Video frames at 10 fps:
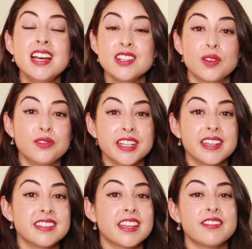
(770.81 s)
Don't
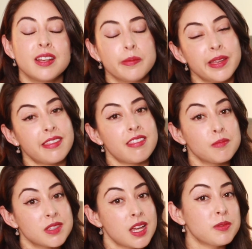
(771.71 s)
forget to give it a big
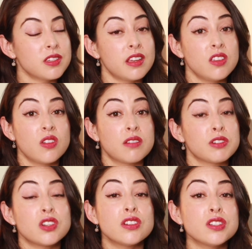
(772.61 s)
thumbs up so that you can
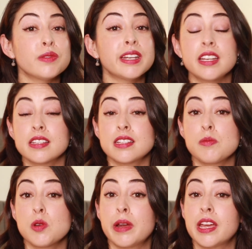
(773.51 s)
return to it next time
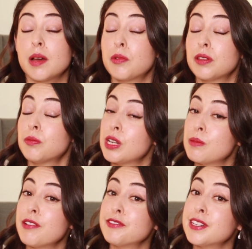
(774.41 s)
you wake up with morning
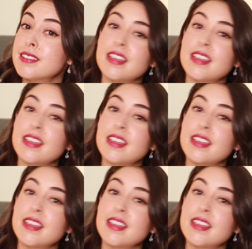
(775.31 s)
puffiness,